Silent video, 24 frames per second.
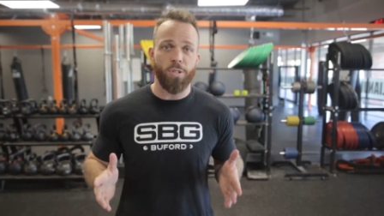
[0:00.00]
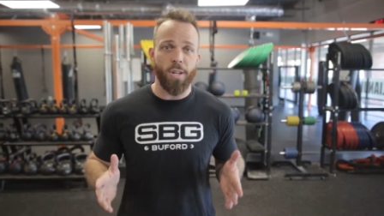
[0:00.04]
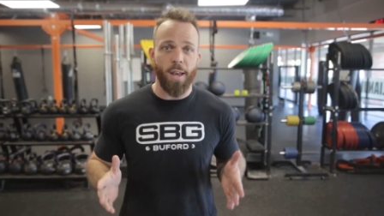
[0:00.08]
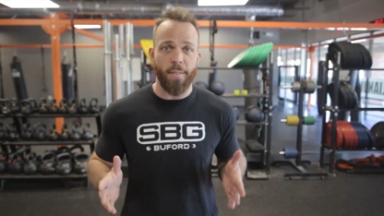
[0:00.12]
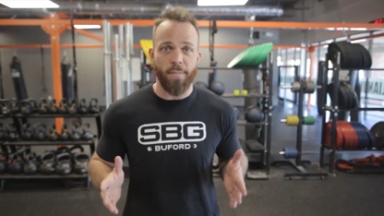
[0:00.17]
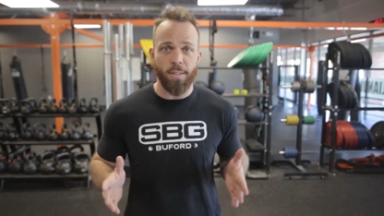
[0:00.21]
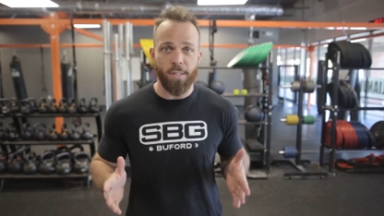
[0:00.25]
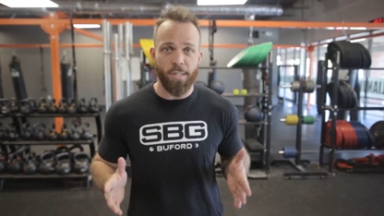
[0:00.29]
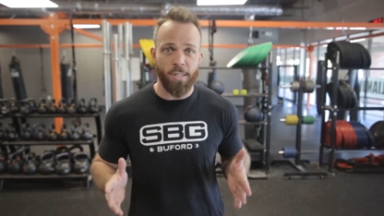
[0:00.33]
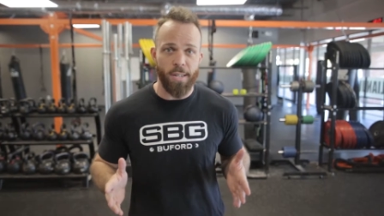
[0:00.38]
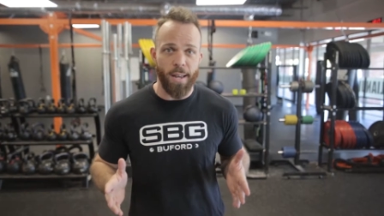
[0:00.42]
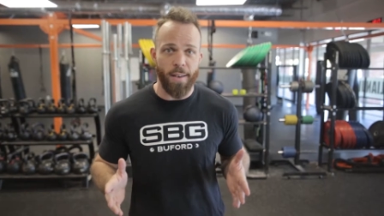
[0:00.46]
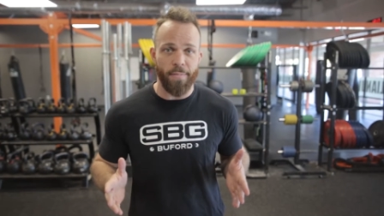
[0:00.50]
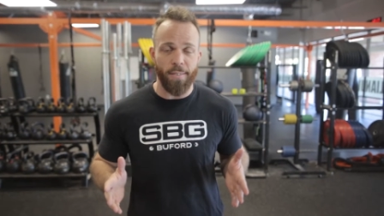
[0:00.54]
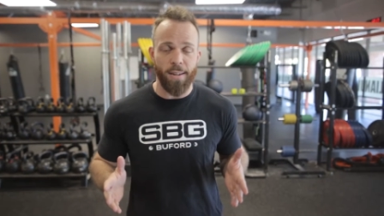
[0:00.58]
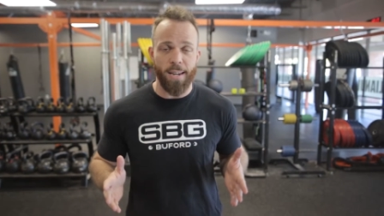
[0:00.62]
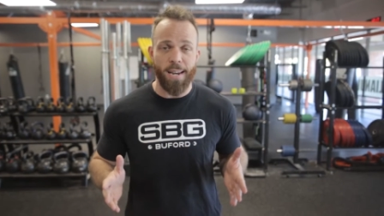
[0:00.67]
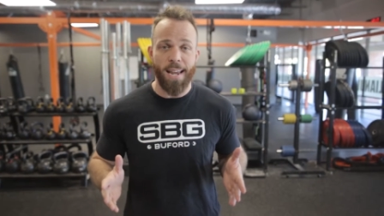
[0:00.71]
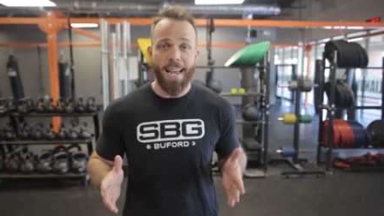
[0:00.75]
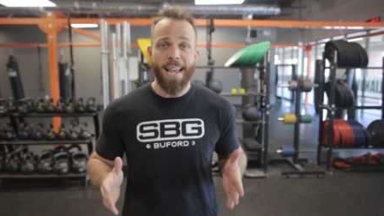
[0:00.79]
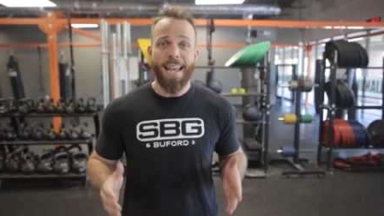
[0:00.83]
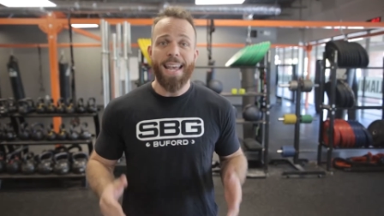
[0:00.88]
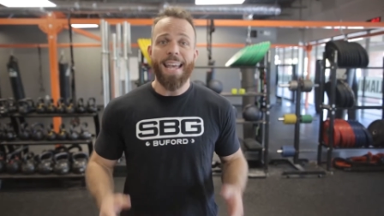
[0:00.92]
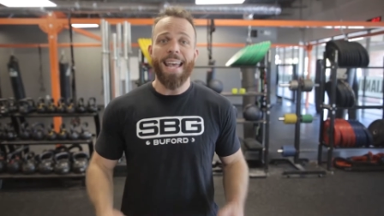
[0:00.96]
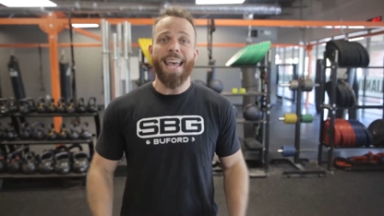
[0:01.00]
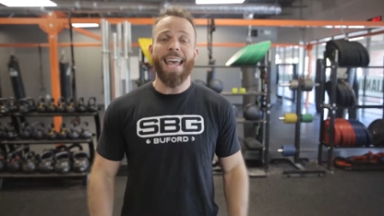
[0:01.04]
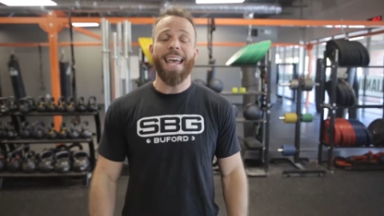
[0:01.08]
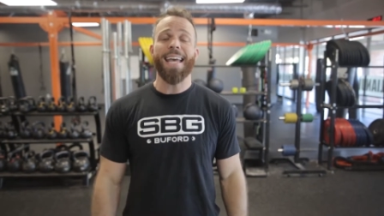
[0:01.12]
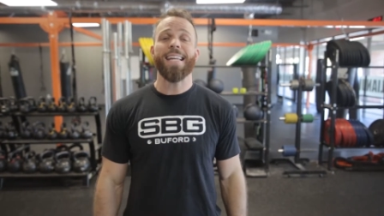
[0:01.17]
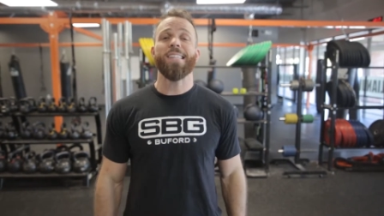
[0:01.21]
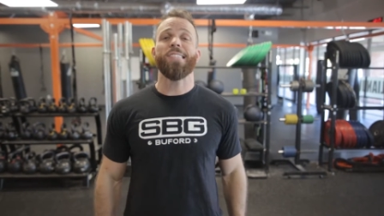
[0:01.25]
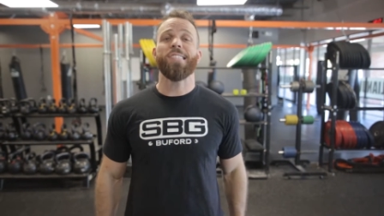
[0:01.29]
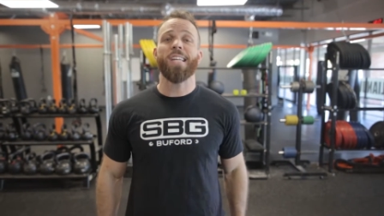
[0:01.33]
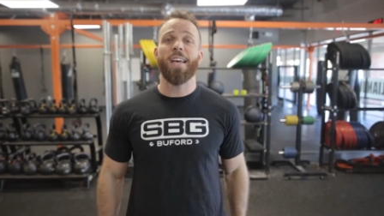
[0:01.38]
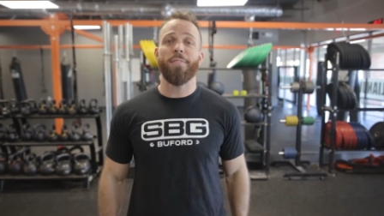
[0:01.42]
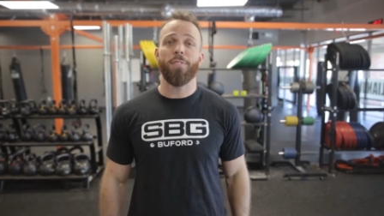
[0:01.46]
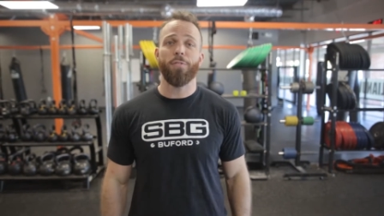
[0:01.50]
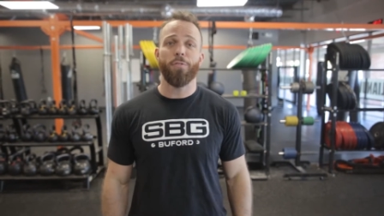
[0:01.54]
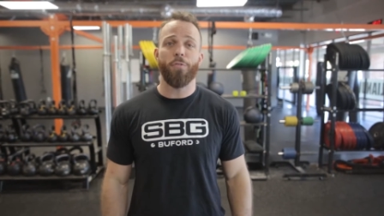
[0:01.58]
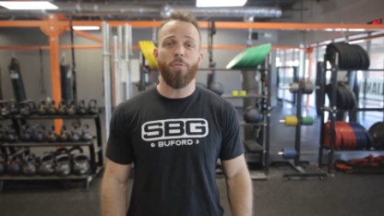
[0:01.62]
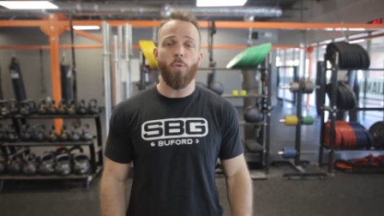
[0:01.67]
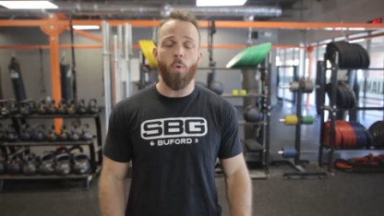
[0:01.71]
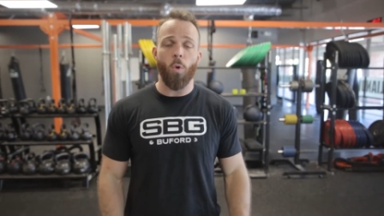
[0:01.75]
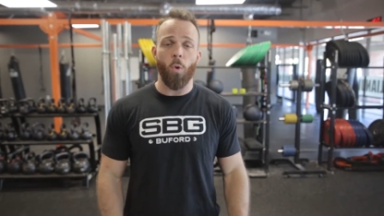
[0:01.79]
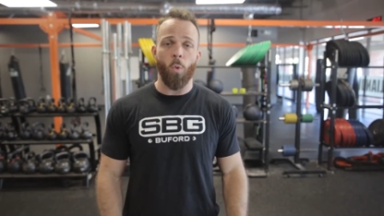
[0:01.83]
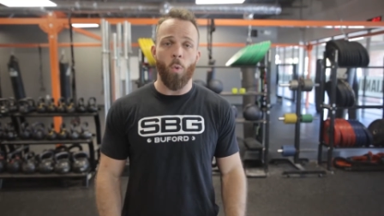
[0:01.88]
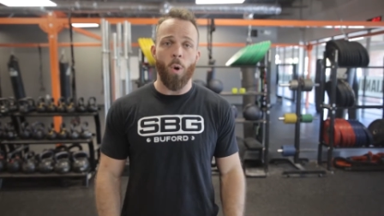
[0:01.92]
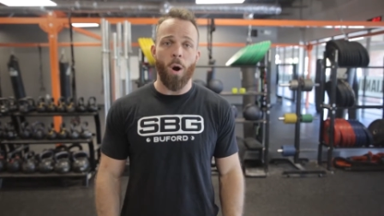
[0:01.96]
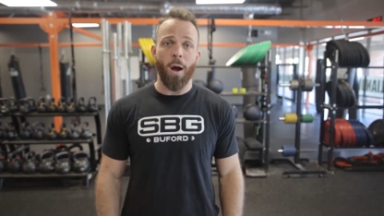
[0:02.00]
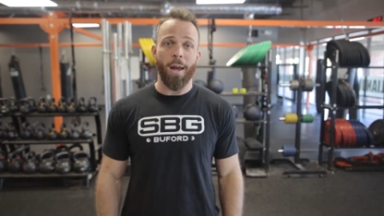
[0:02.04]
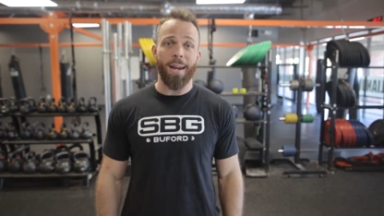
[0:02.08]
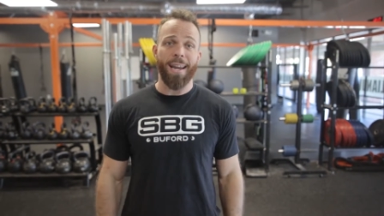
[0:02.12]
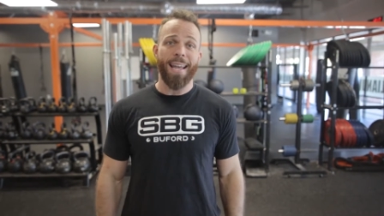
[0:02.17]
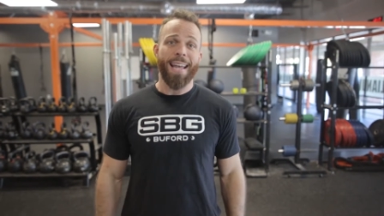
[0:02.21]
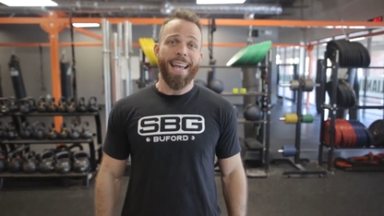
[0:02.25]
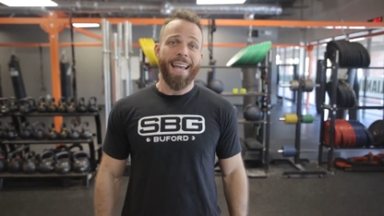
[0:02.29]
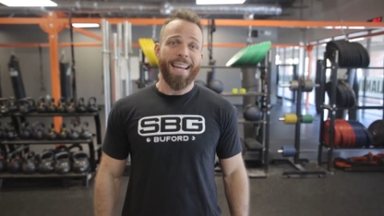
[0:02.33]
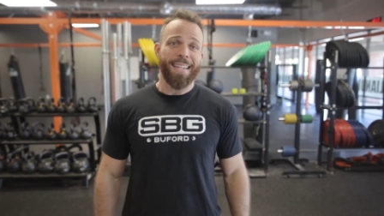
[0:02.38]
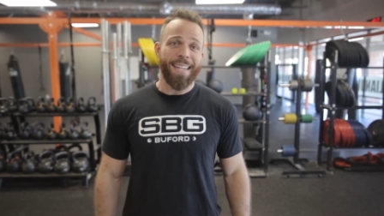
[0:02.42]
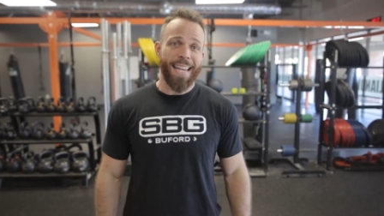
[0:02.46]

seven seven, eight seven four one.